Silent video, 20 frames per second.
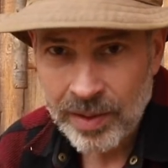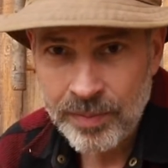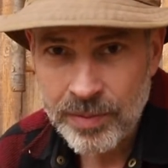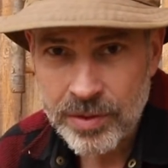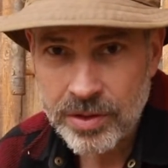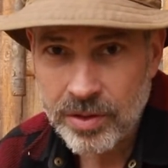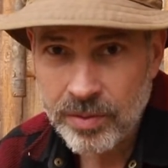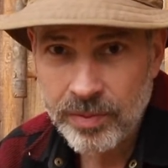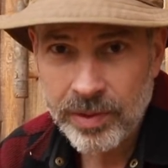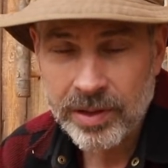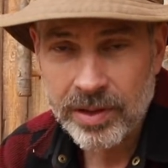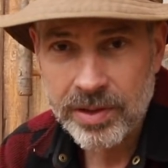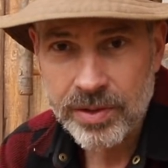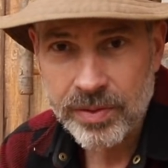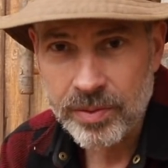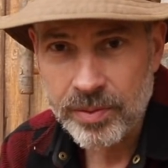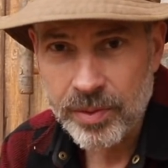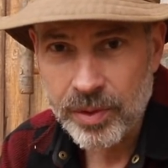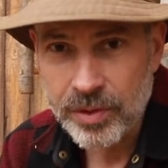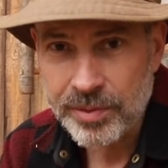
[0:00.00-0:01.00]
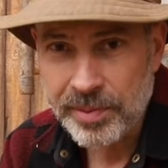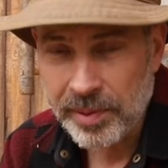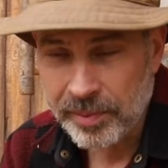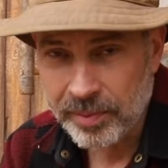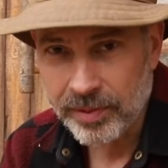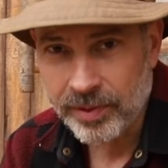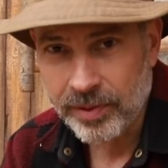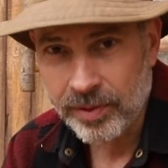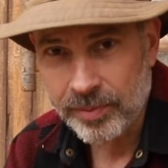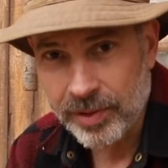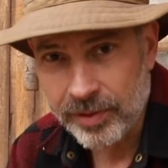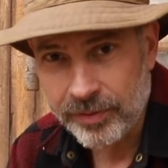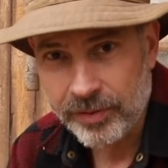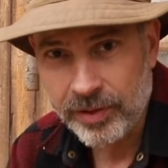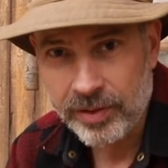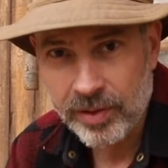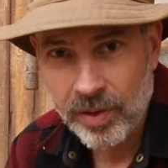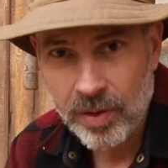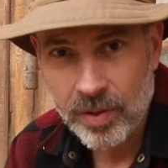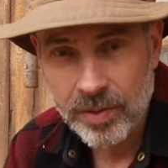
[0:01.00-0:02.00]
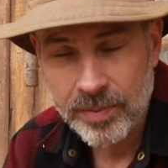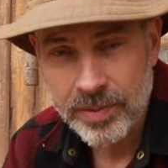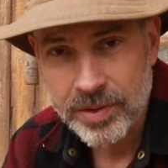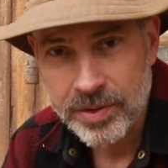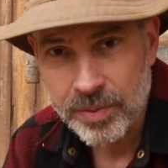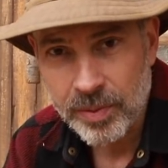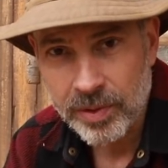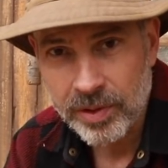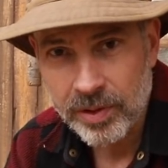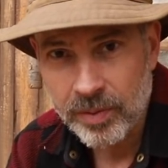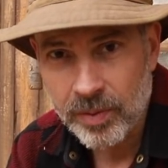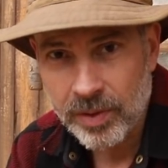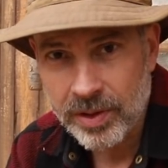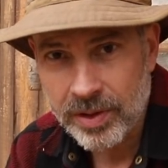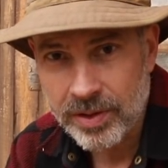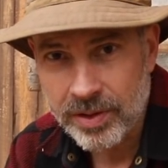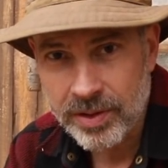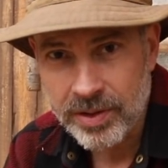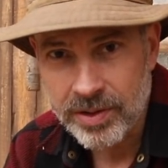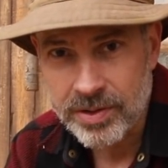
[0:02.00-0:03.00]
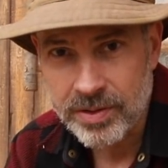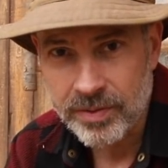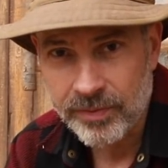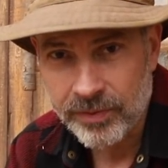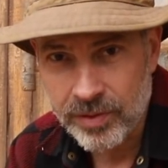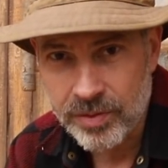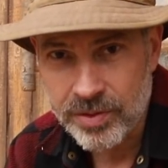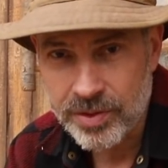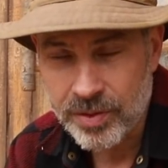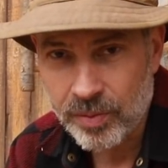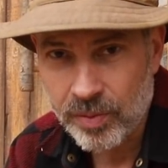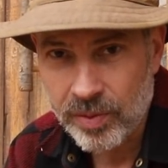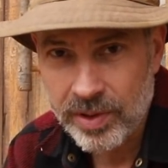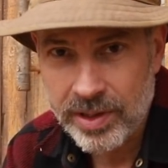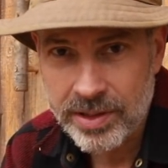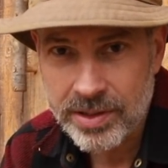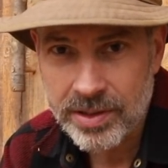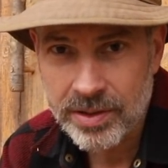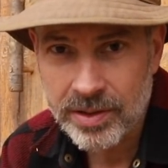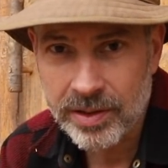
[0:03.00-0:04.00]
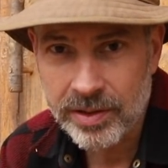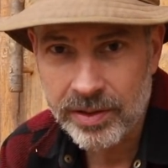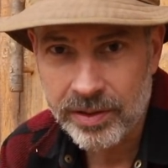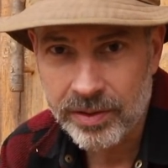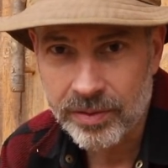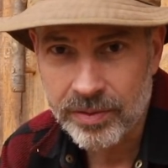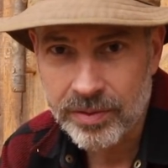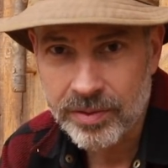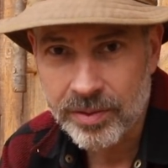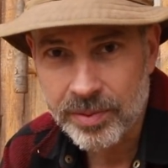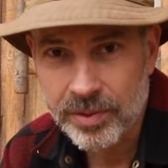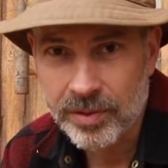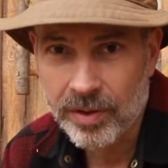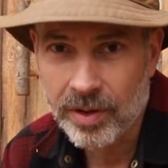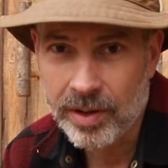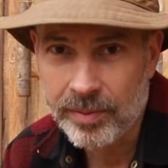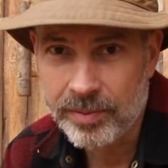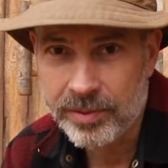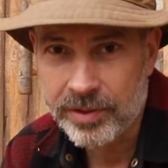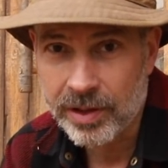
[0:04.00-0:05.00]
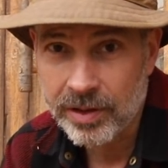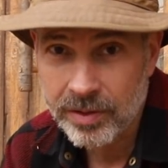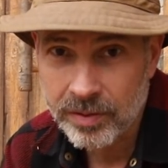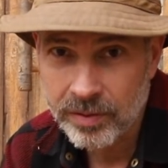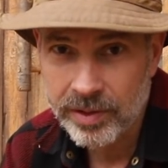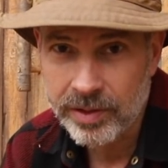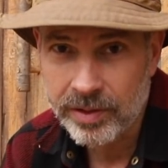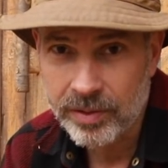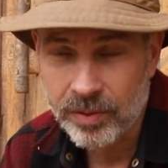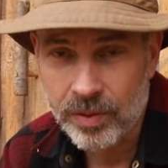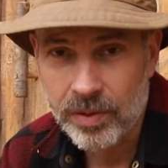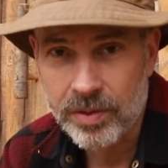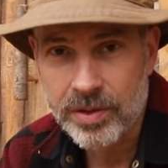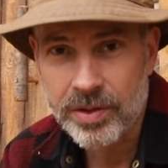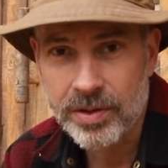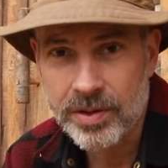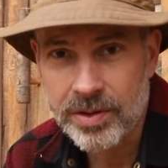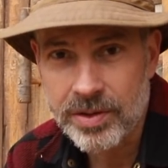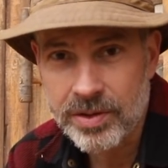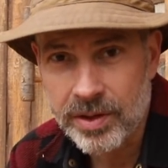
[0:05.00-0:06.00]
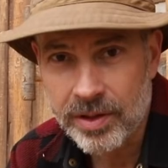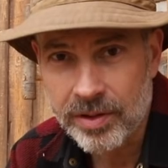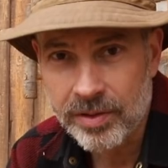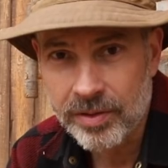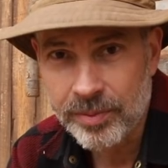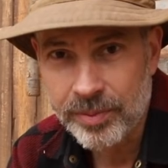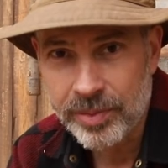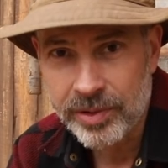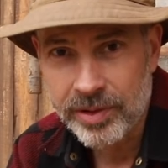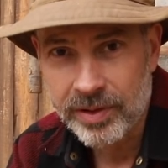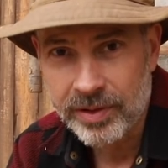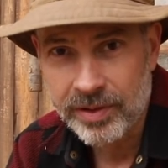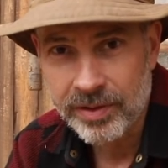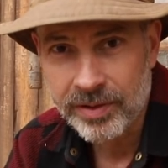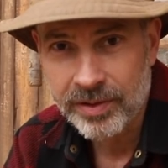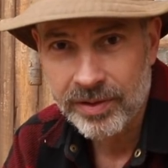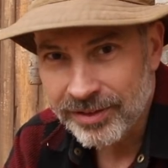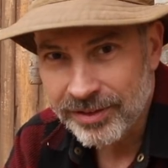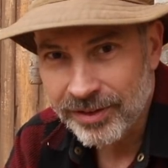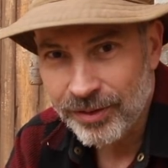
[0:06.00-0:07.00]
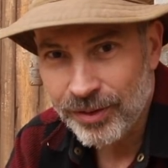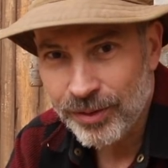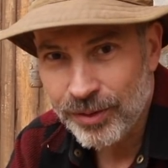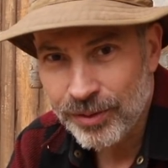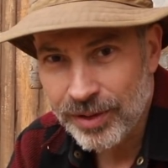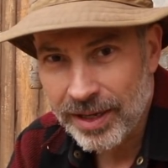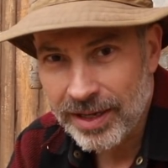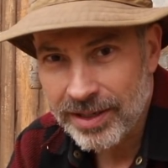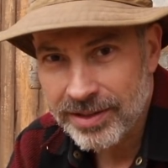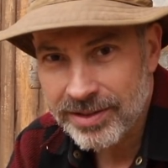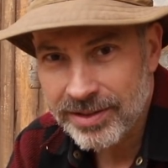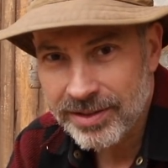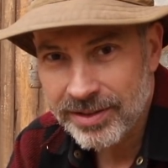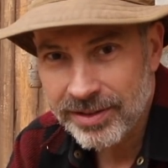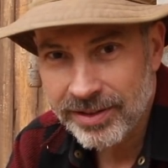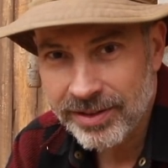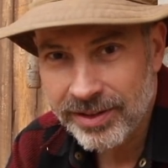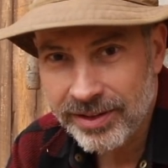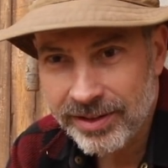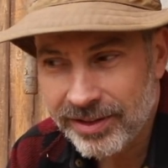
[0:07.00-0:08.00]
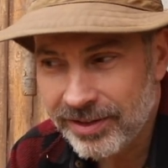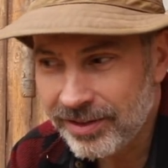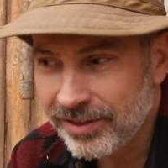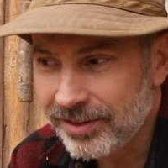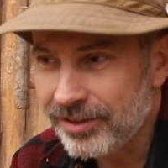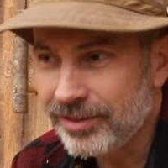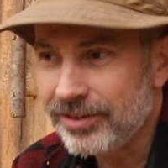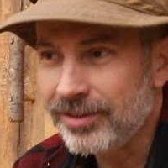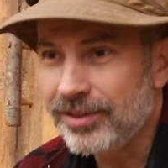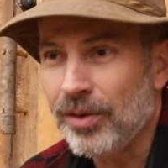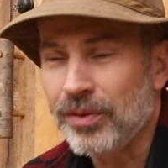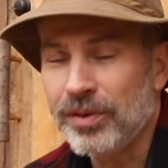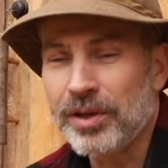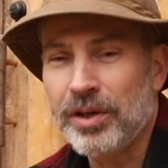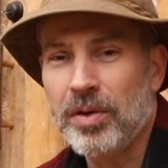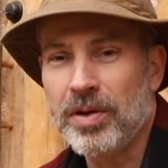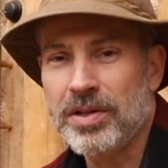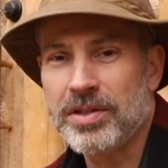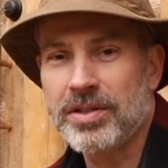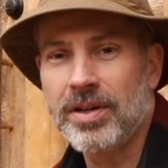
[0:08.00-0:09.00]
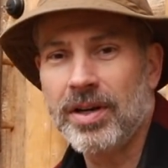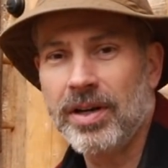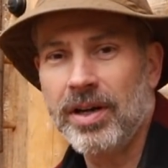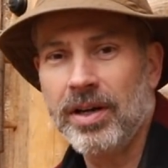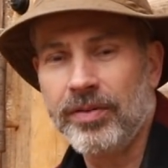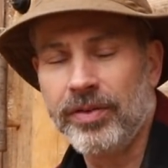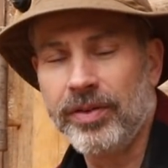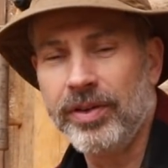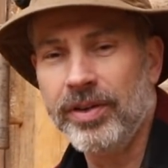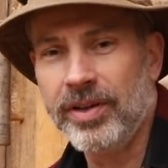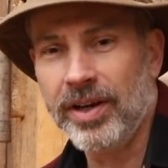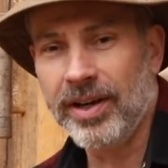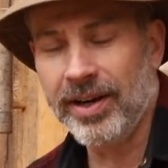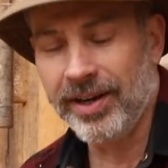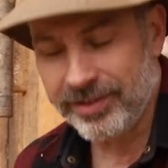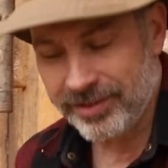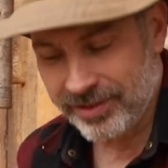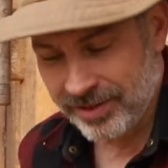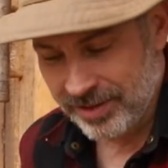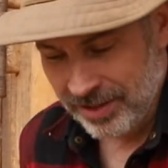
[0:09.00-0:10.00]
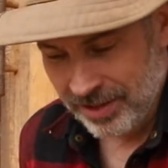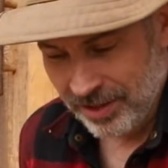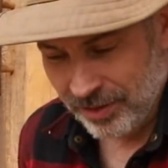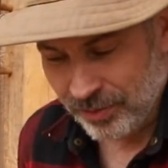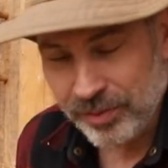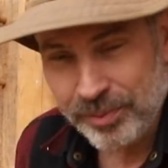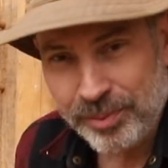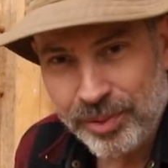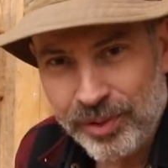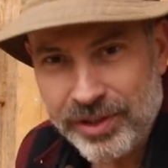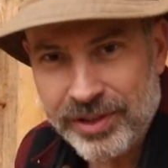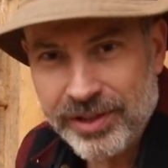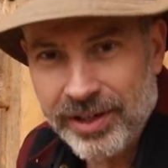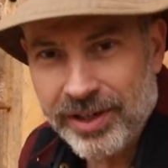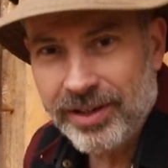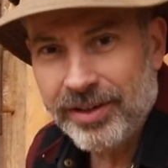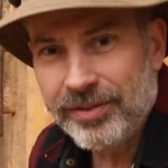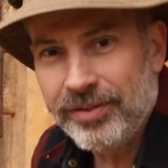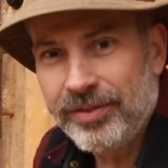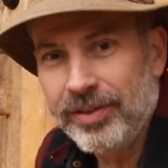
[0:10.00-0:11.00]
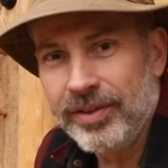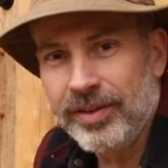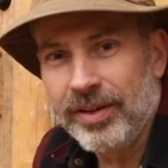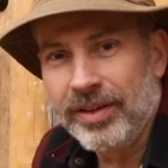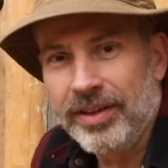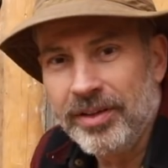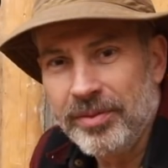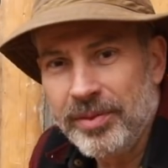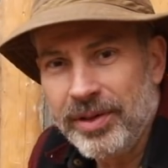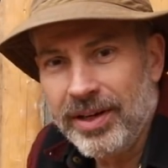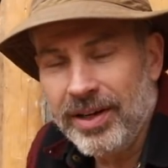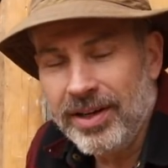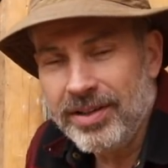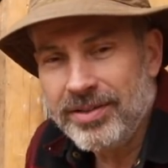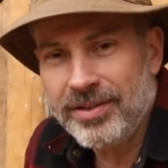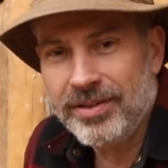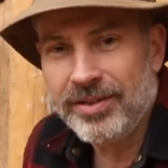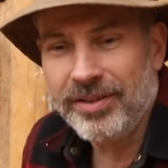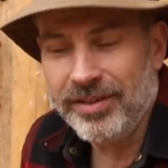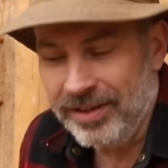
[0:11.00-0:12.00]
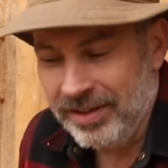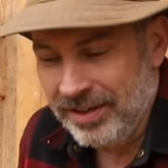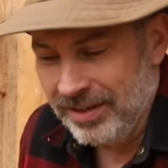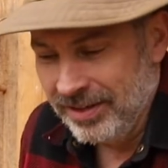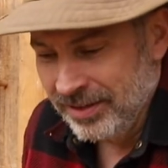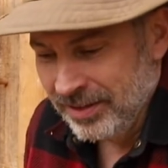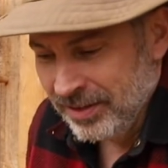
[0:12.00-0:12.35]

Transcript: I'm assuming that's what most people do. But if you don't, I'm just wondering what it is, if there's a reason that you don't subscribe generally, or to this channel in particular. So that's the only question I had for you guys. I appreciate if you could give me an answer,